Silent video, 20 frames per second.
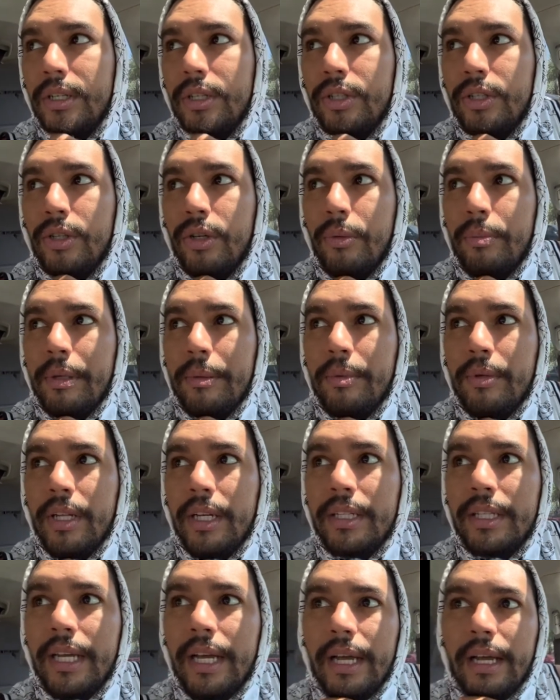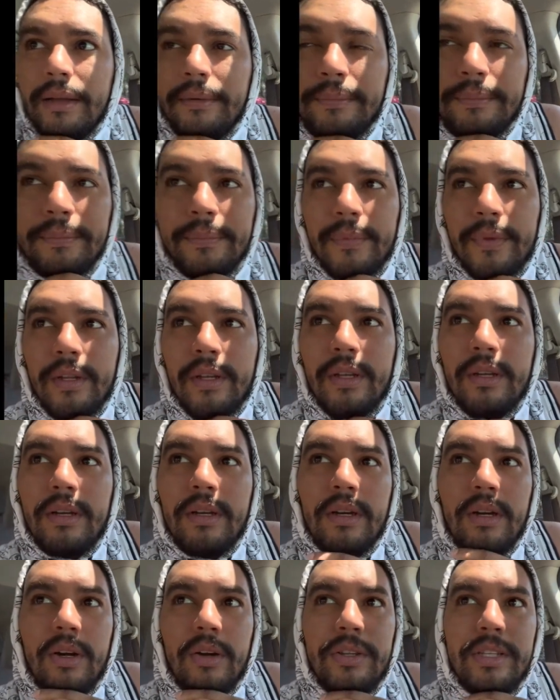You know, people like that.
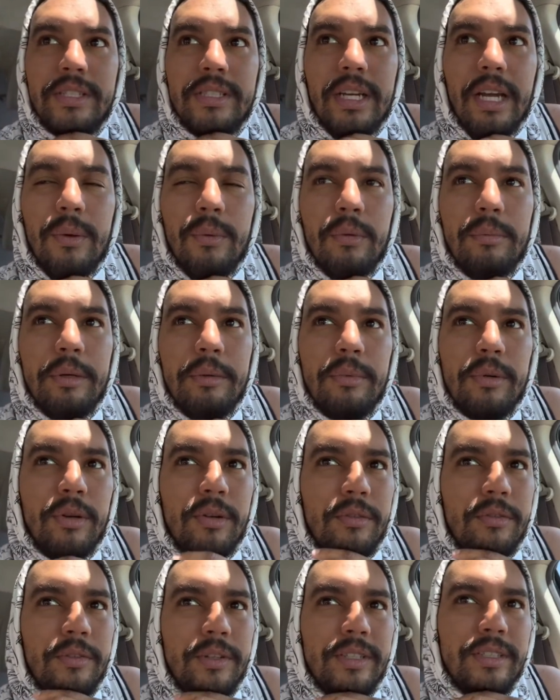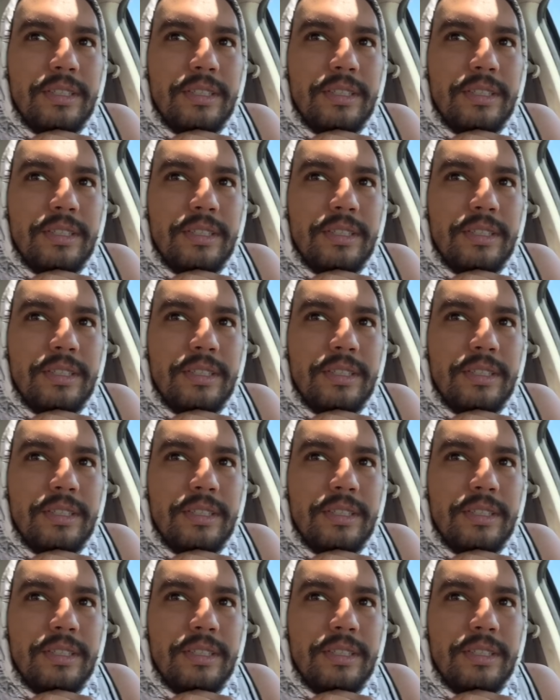Oh, this guy would be perfect